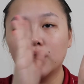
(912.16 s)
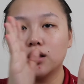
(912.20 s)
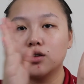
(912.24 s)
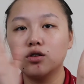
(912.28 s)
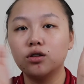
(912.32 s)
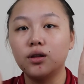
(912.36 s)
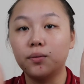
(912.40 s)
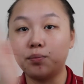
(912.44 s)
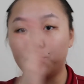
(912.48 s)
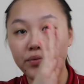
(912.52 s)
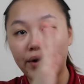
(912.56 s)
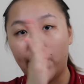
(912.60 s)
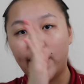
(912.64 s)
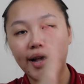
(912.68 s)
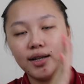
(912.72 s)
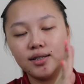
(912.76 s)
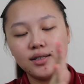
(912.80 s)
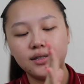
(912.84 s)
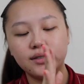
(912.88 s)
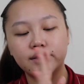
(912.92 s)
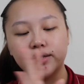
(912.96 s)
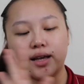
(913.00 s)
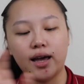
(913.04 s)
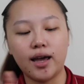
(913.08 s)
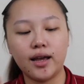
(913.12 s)
to the
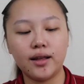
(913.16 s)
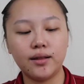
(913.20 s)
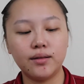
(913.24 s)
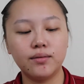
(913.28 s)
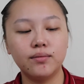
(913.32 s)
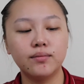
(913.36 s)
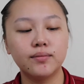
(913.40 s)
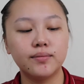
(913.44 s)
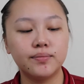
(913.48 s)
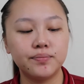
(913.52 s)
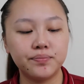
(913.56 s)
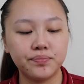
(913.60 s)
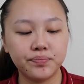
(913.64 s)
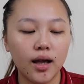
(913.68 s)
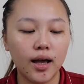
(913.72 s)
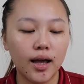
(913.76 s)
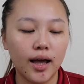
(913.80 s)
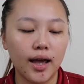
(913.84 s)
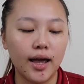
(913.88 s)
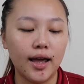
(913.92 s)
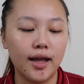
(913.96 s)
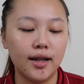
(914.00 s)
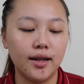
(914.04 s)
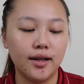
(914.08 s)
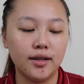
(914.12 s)
pricey side,
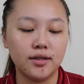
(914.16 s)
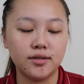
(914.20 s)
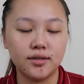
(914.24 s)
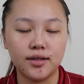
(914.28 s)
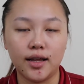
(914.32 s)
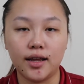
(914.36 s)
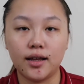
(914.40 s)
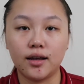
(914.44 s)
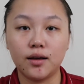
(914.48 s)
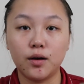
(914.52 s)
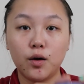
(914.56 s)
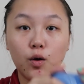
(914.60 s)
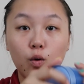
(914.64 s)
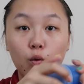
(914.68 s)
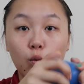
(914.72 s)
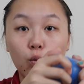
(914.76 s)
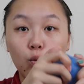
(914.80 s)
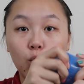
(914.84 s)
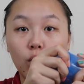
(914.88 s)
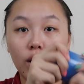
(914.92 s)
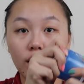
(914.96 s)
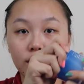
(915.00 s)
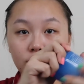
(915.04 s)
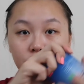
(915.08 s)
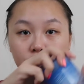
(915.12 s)
and it's like
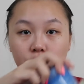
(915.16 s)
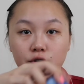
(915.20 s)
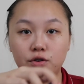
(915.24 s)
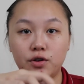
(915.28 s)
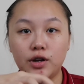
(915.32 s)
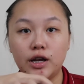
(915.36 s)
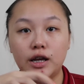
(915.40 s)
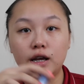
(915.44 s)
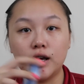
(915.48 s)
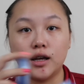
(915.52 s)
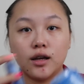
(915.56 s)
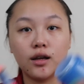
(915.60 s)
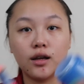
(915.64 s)
watery,